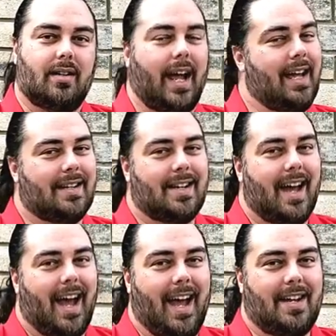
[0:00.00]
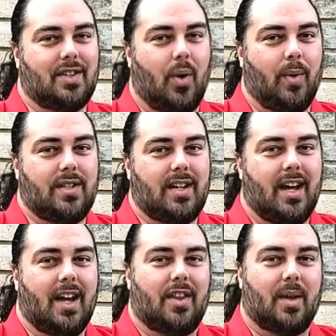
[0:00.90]
And, as always,
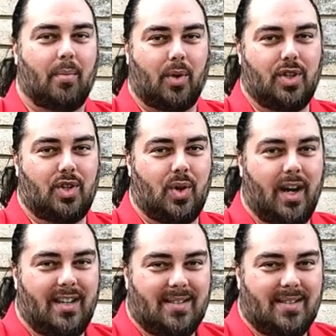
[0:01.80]
the more you train,